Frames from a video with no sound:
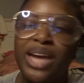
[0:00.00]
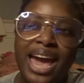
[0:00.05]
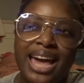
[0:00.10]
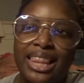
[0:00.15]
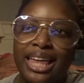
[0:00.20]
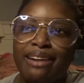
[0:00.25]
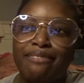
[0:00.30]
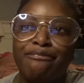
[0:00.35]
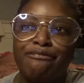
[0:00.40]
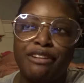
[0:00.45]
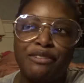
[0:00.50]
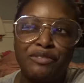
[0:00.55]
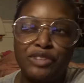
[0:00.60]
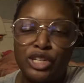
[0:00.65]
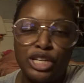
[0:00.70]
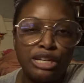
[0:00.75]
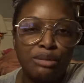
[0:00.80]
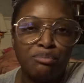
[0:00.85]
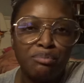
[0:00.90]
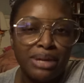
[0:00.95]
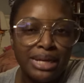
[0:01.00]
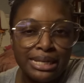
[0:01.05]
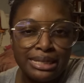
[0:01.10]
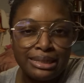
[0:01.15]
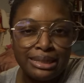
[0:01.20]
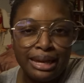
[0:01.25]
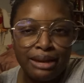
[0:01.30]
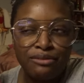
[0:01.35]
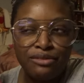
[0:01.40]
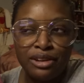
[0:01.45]
had like fifteen minutes
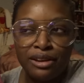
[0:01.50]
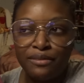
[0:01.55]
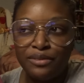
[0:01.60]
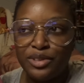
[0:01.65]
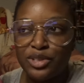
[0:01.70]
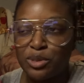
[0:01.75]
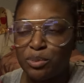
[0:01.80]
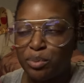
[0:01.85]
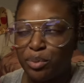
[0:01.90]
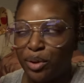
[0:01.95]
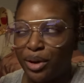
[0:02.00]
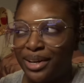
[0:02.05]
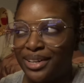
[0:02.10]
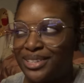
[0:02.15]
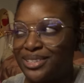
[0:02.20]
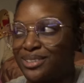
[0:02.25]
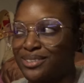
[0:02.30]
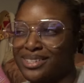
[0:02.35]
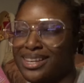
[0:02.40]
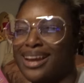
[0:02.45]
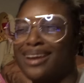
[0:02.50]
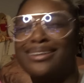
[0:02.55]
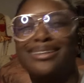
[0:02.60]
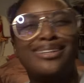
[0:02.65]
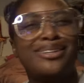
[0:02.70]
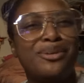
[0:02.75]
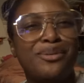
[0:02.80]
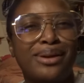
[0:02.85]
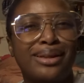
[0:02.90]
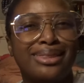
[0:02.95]
left of the sprint, so I was like,
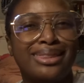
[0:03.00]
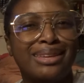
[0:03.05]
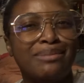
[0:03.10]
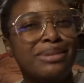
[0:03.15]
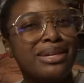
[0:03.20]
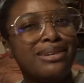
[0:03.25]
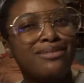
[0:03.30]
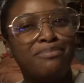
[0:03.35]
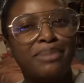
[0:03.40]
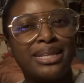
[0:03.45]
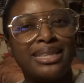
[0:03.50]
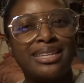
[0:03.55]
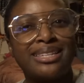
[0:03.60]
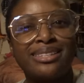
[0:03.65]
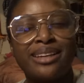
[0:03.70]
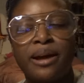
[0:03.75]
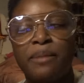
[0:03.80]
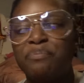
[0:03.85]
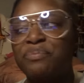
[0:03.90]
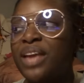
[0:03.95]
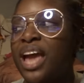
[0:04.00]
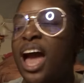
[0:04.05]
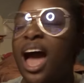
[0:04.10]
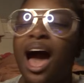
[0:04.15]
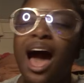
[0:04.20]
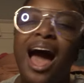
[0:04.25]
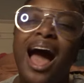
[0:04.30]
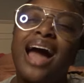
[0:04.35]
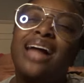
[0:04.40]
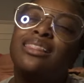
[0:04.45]
you know what, let me pick this up.
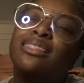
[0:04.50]
I